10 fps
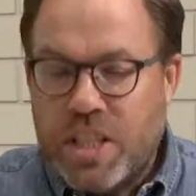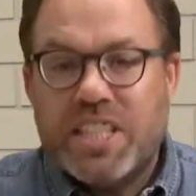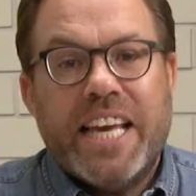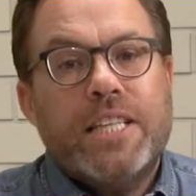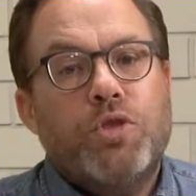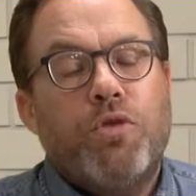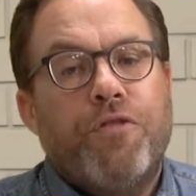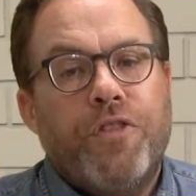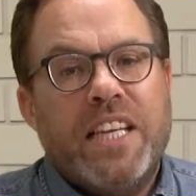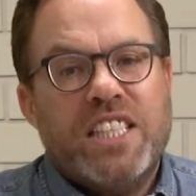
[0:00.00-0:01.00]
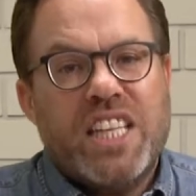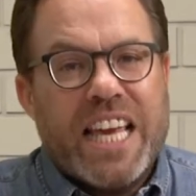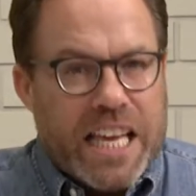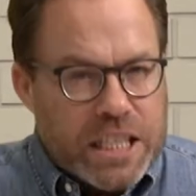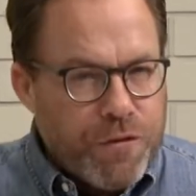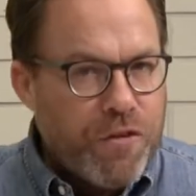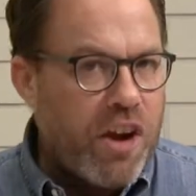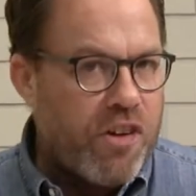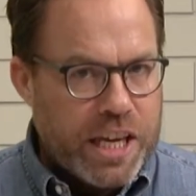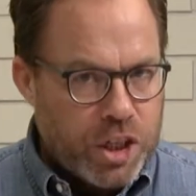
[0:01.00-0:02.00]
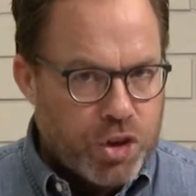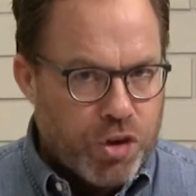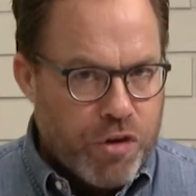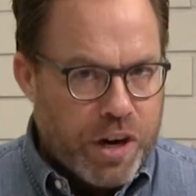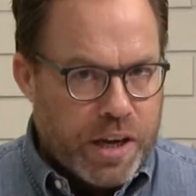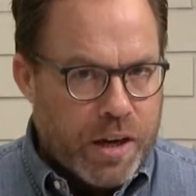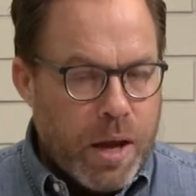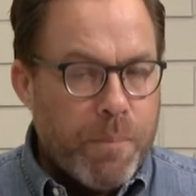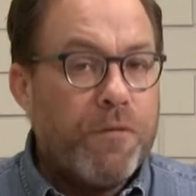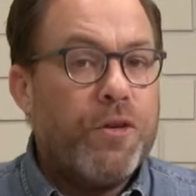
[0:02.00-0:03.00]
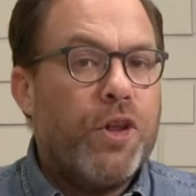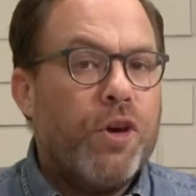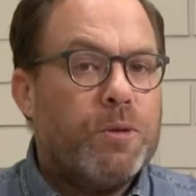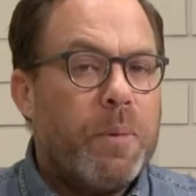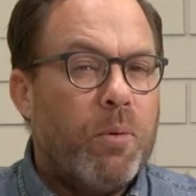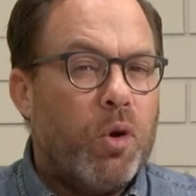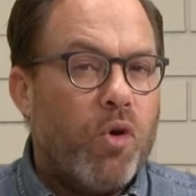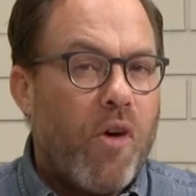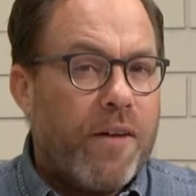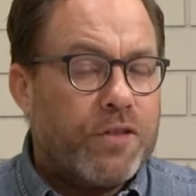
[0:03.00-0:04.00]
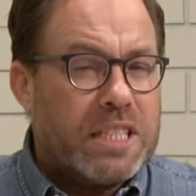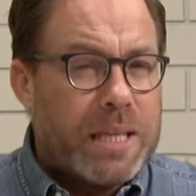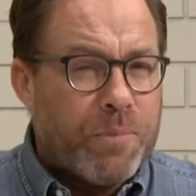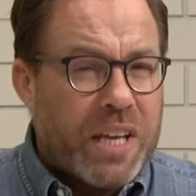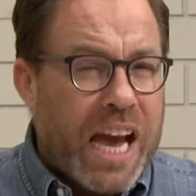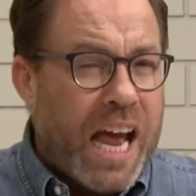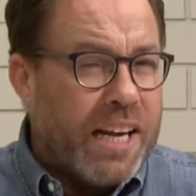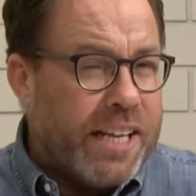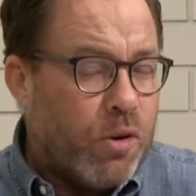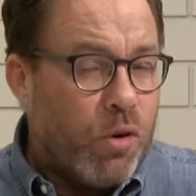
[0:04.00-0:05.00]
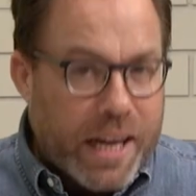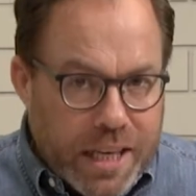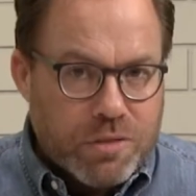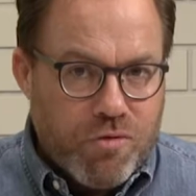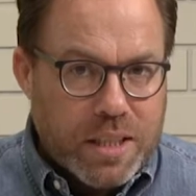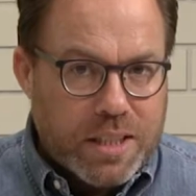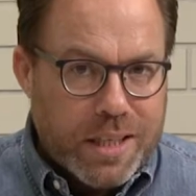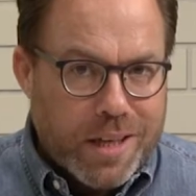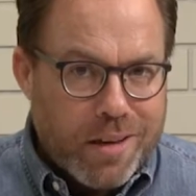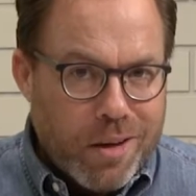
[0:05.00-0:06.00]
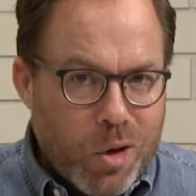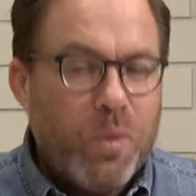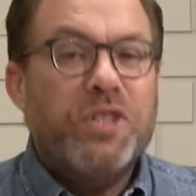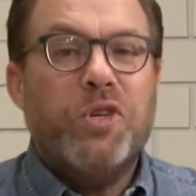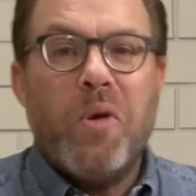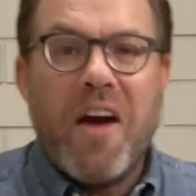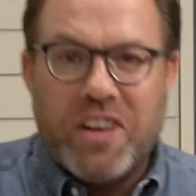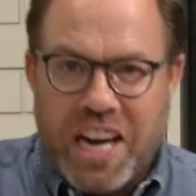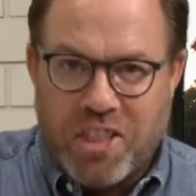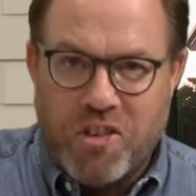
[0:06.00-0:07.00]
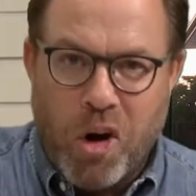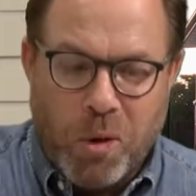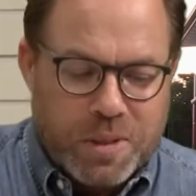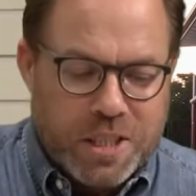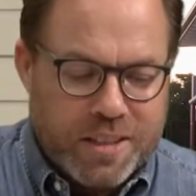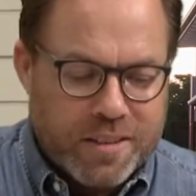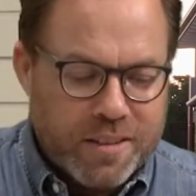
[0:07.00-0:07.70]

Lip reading: The textural finish is very enduring, but for those people who are after something a little less rustic, we do have another option.